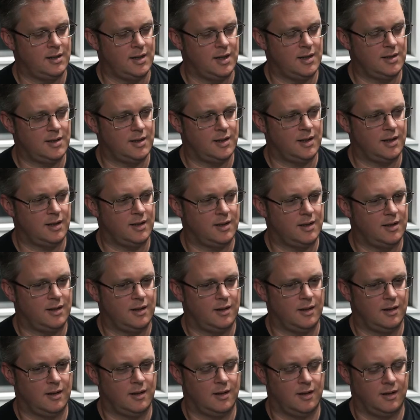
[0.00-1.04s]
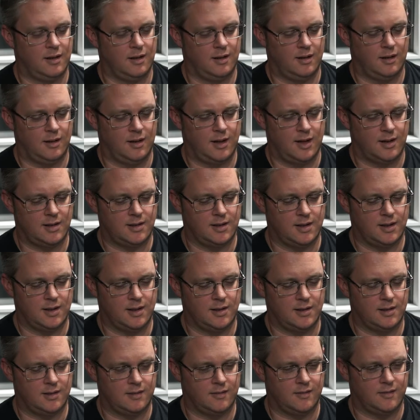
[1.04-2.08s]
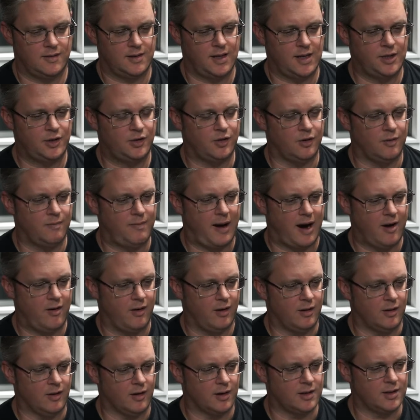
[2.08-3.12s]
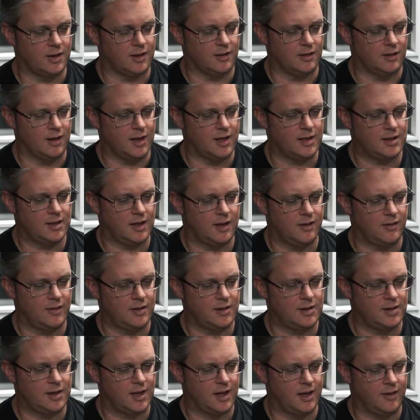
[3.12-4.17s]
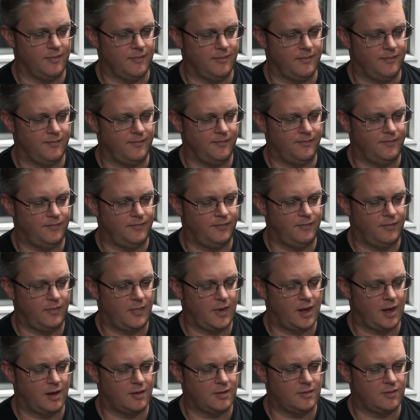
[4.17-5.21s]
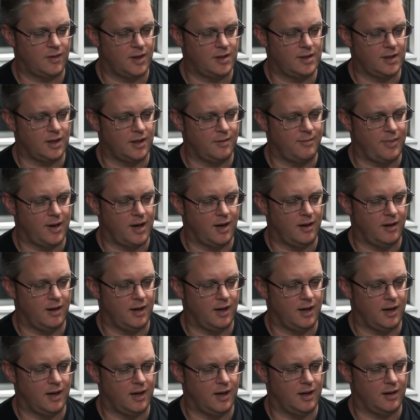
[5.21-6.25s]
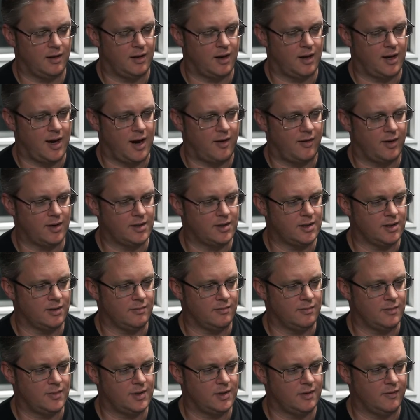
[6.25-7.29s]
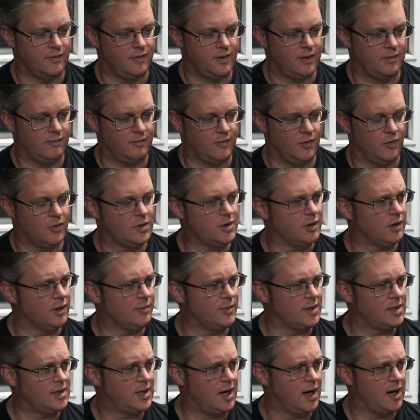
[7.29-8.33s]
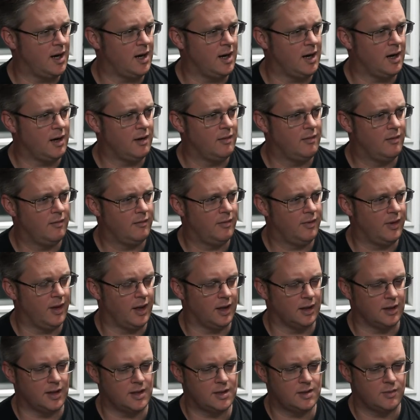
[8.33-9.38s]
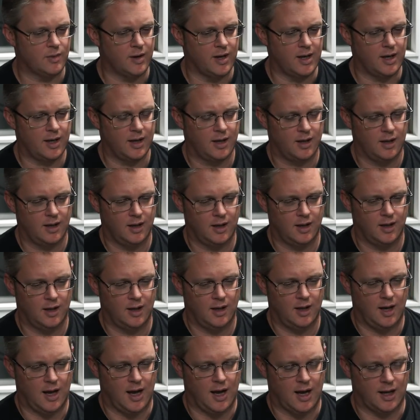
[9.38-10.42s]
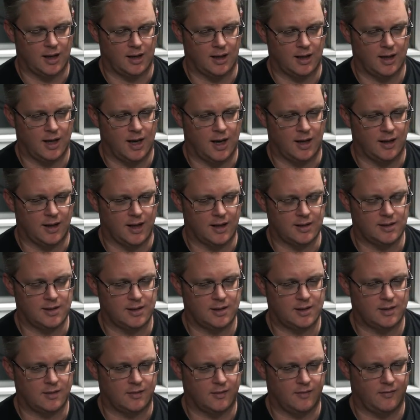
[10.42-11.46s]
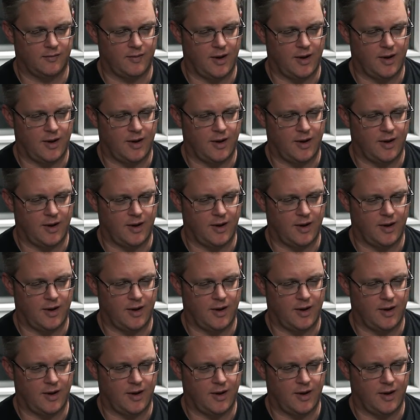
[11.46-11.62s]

there's a. There's a central paradox in all this. I was um, I was writing about uh, an Ericsson sort of autonomous car thing this week, and and there's a sort of